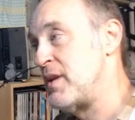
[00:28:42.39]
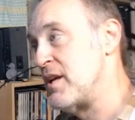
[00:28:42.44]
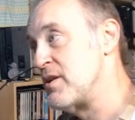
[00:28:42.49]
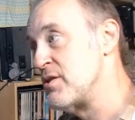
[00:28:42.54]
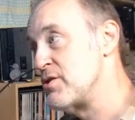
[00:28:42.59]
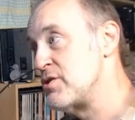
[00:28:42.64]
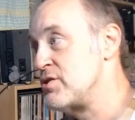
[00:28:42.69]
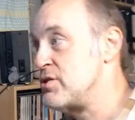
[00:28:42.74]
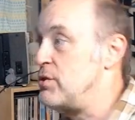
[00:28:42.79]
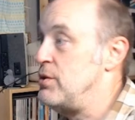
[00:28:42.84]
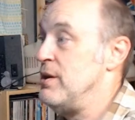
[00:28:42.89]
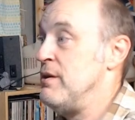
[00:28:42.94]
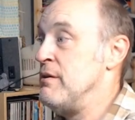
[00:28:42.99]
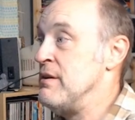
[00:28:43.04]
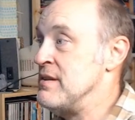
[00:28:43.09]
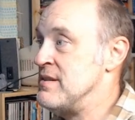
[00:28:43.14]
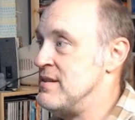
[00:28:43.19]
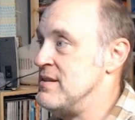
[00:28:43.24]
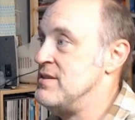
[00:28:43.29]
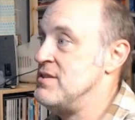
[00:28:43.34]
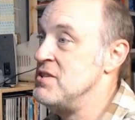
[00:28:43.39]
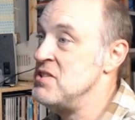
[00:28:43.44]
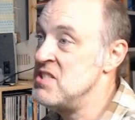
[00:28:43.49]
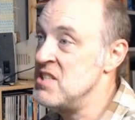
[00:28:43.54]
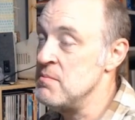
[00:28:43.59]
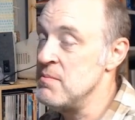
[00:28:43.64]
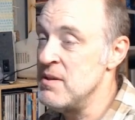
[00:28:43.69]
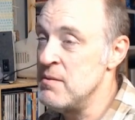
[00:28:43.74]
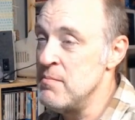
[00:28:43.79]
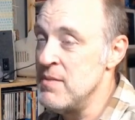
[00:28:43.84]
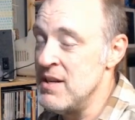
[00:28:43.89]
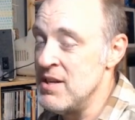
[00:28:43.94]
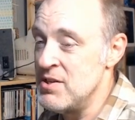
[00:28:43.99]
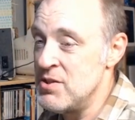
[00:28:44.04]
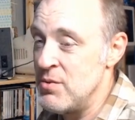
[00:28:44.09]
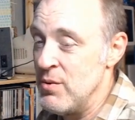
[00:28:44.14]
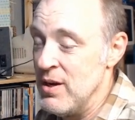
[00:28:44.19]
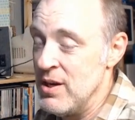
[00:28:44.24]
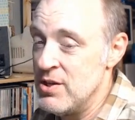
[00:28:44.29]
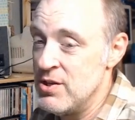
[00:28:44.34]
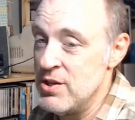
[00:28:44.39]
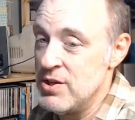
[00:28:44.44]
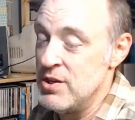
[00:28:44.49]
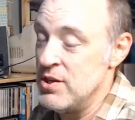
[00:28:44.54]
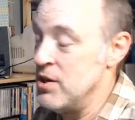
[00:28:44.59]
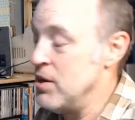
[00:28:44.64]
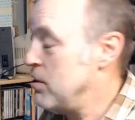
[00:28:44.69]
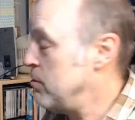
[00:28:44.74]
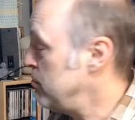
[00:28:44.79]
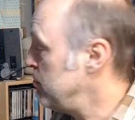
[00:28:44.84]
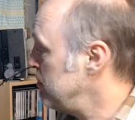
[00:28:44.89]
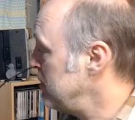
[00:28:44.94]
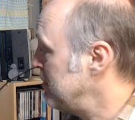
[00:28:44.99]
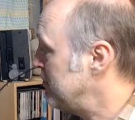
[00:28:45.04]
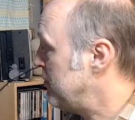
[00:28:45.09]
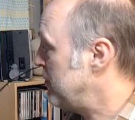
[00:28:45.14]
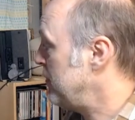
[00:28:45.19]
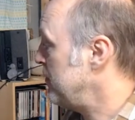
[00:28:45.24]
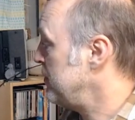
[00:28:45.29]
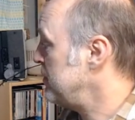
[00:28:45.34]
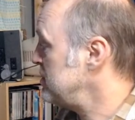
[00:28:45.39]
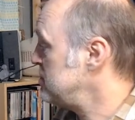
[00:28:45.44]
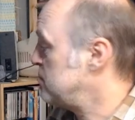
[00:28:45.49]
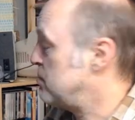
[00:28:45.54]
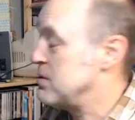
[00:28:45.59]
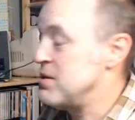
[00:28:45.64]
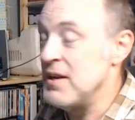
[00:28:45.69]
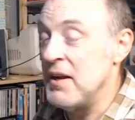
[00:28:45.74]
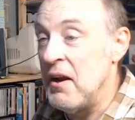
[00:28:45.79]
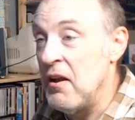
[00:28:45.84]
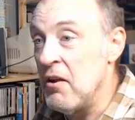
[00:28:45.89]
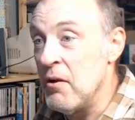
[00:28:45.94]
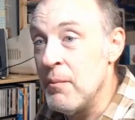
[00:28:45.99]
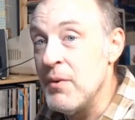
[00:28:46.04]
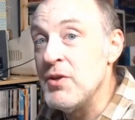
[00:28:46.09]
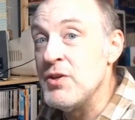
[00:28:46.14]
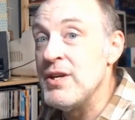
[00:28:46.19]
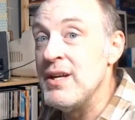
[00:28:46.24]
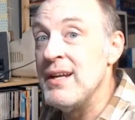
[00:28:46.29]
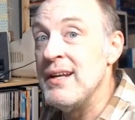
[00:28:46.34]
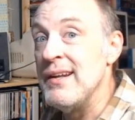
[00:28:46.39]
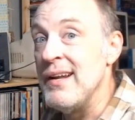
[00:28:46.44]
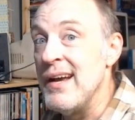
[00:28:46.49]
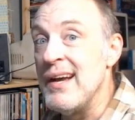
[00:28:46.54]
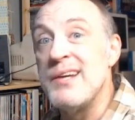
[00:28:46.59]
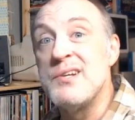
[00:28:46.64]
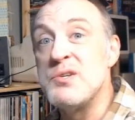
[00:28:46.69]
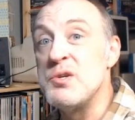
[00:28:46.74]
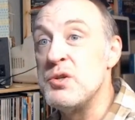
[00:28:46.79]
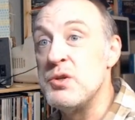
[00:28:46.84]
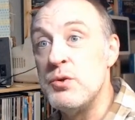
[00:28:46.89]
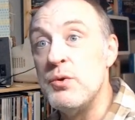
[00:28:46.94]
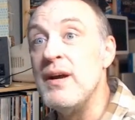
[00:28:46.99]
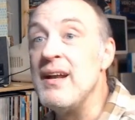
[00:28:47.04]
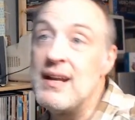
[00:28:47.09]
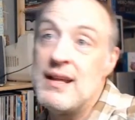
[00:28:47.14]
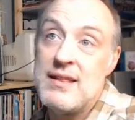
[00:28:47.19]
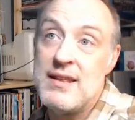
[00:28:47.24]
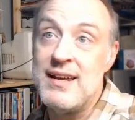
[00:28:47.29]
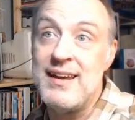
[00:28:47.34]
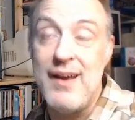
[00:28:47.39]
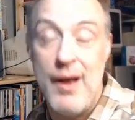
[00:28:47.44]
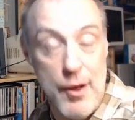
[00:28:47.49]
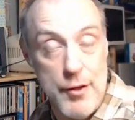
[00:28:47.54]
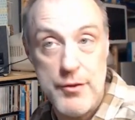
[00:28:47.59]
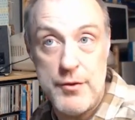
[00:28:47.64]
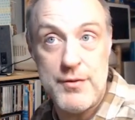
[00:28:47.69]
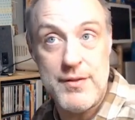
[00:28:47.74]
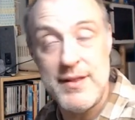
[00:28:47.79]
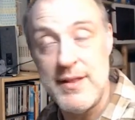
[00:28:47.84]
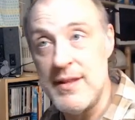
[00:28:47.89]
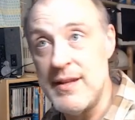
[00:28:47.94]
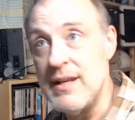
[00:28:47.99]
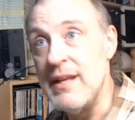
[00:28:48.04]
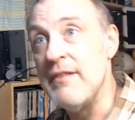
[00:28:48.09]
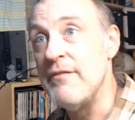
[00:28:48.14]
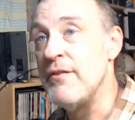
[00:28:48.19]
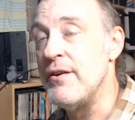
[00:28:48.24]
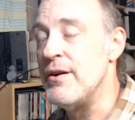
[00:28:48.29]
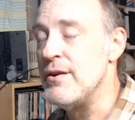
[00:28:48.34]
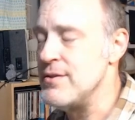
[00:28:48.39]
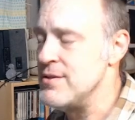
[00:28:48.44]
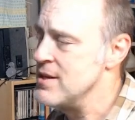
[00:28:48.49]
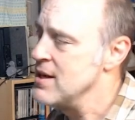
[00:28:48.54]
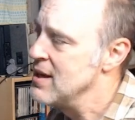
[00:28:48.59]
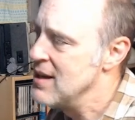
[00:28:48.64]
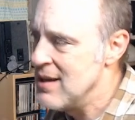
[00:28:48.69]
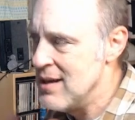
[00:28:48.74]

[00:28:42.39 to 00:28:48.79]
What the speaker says: Solaris system administration to know if on this particular machine I should do anything other than the defaults.